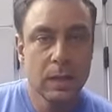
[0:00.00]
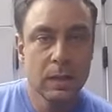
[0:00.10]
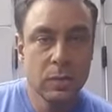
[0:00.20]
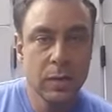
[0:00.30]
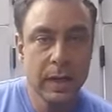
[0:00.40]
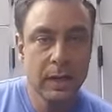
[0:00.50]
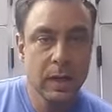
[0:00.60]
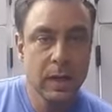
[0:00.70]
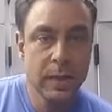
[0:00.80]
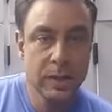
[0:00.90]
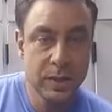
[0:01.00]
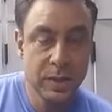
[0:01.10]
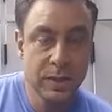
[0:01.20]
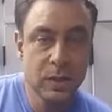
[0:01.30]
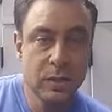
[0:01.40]
Do I recommend
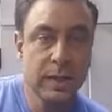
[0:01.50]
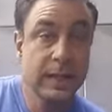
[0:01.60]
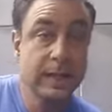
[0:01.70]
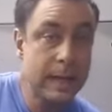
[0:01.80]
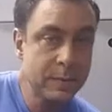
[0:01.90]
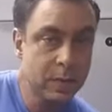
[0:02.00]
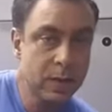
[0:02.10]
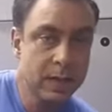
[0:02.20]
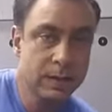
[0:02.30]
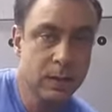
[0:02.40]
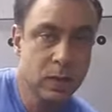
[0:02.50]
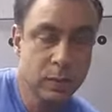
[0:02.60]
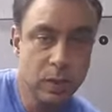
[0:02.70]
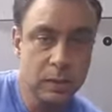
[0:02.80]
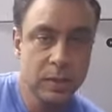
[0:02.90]
stretching during sets? Absolutely not. So we
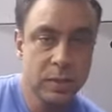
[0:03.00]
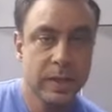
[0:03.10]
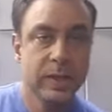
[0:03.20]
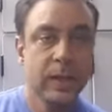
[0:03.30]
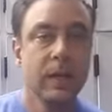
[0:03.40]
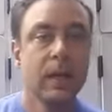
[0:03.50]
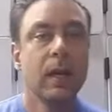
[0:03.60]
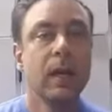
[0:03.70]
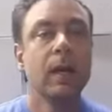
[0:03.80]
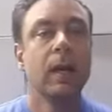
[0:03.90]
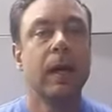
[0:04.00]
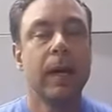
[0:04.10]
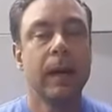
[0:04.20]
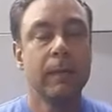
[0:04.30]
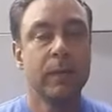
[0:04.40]
talked about stretching.
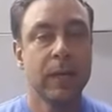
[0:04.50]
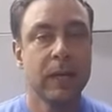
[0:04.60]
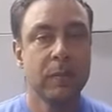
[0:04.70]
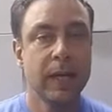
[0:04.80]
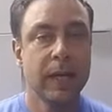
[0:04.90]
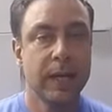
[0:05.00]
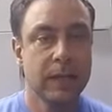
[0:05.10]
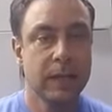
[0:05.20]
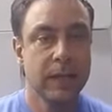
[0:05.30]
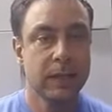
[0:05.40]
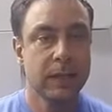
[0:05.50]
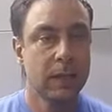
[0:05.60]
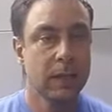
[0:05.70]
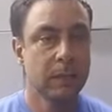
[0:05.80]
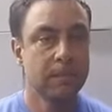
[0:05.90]
So there are three kinds.
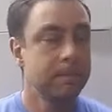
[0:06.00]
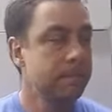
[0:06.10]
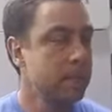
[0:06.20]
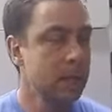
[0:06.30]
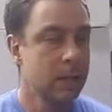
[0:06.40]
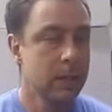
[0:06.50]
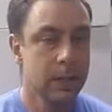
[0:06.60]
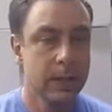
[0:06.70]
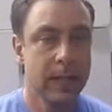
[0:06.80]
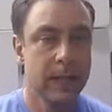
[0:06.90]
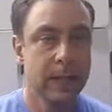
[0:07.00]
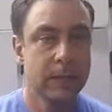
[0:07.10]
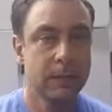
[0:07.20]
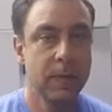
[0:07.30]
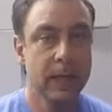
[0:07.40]
There
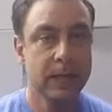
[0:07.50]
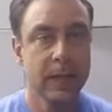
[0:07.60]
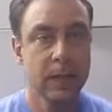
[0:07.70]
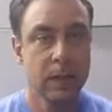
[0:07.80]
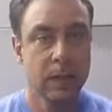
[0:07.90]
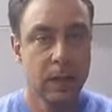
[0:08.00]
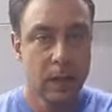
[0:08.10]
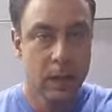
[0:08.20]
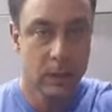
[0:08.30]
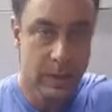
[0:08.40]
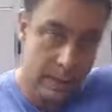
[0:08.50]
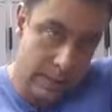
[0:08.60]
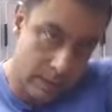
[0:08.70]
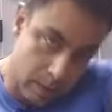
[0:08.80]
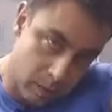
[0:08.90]
is ballistic, which is
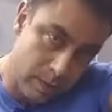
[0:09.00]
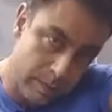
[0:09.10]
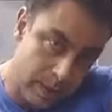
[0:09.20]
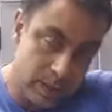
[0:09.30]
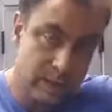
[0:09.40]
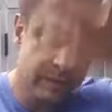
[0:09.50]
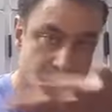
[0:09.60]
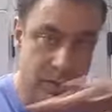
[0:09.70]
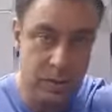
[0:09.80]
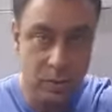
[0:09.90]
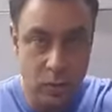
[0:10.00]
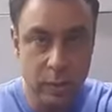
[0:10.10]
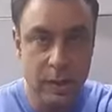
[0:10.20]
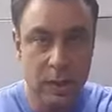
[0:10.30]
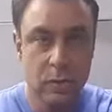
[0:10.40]
like this whipping stuff, which is should
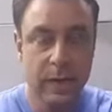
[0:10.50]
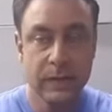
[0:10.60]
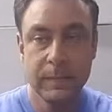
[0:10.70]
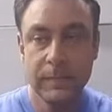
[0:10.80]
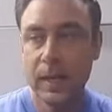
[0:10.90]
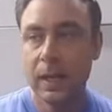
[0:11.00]
nobody do ever.